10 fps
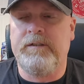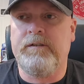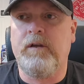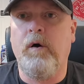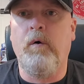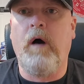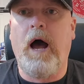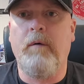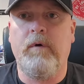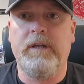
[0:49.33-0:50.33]
So
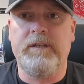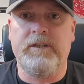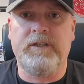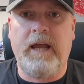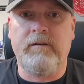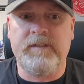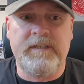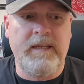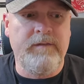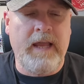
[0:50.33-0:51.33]
I wanted to shout
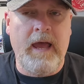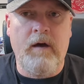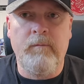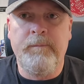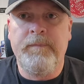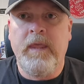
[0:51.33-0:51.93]
Steven out